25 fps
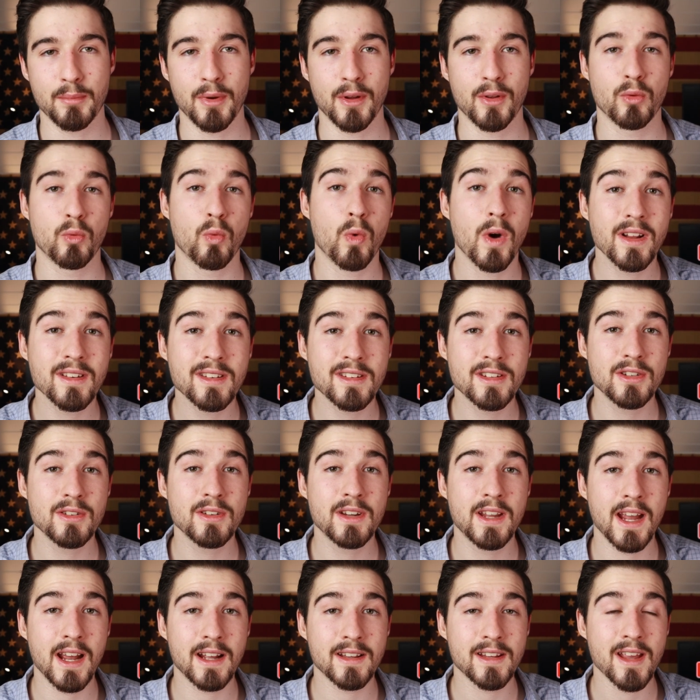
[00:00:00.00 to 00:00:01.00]
But once you
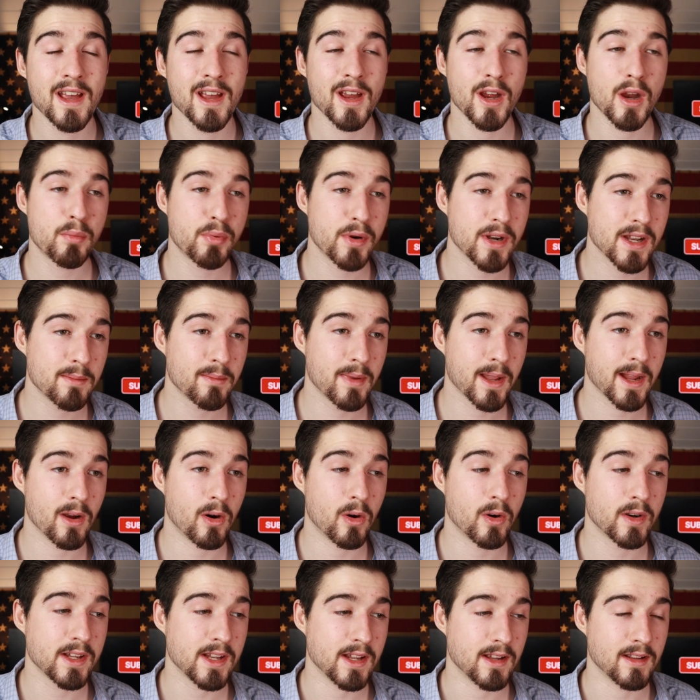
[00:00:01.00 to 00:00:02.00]
get a pretty big
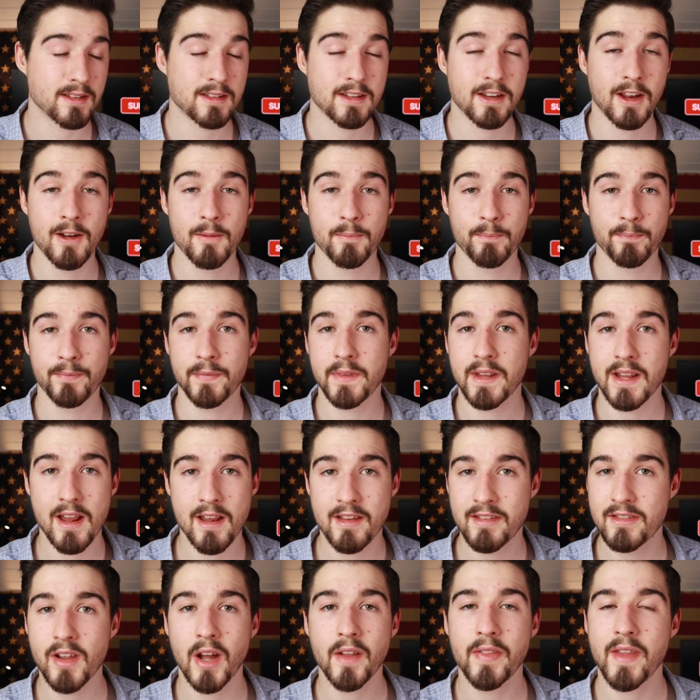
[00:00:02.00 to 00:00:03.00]
audience,
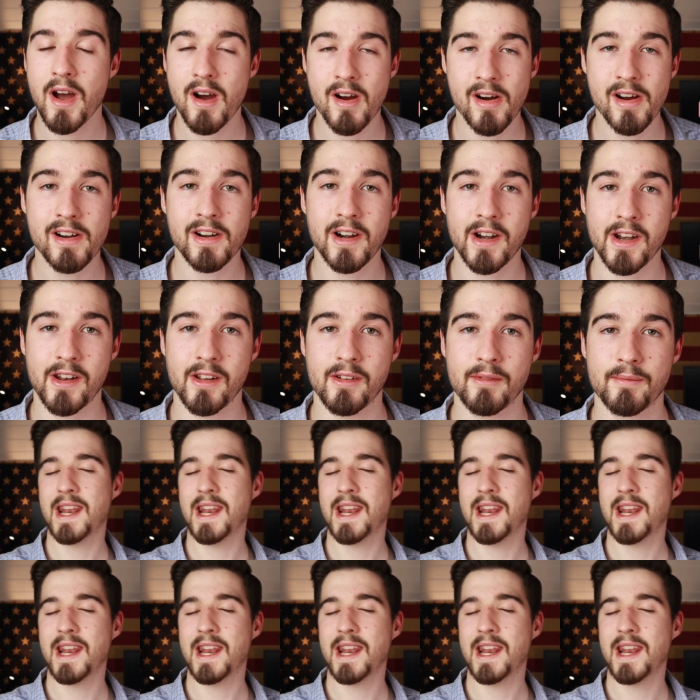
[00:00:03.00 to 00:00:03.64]
It's not that hard.